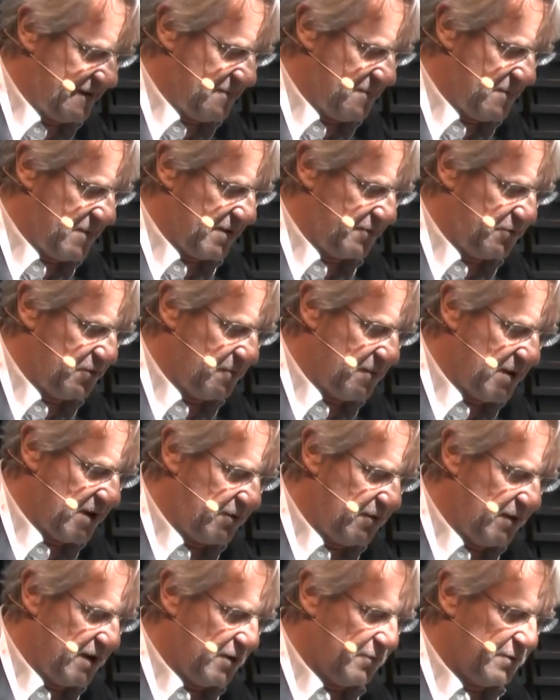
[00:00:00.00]
Markku
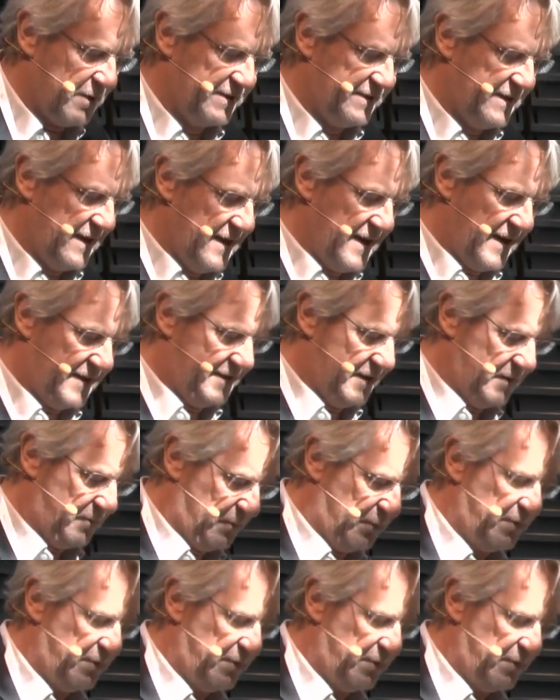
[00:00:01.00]
Markkula was elected